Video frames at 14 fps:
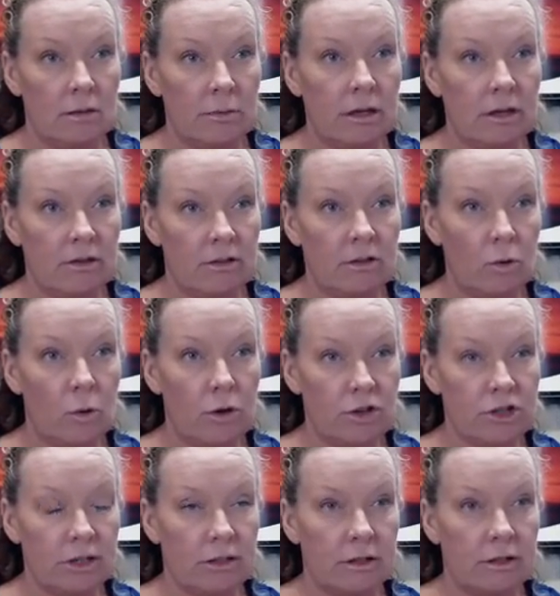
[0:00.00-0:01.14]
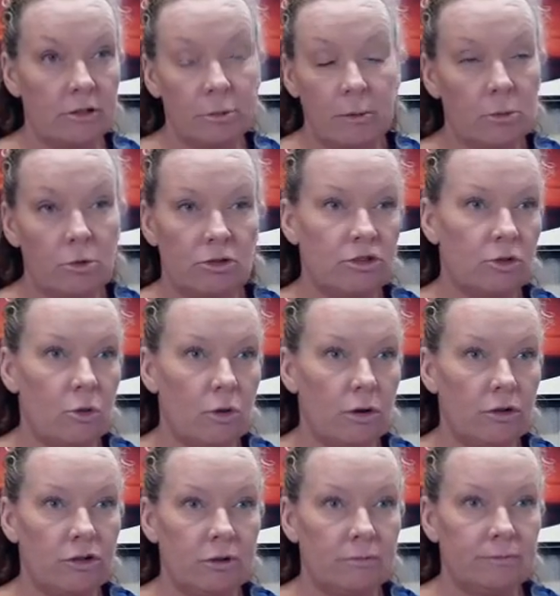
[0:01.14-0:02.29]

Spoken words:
because they're gorging, because people will just gorge.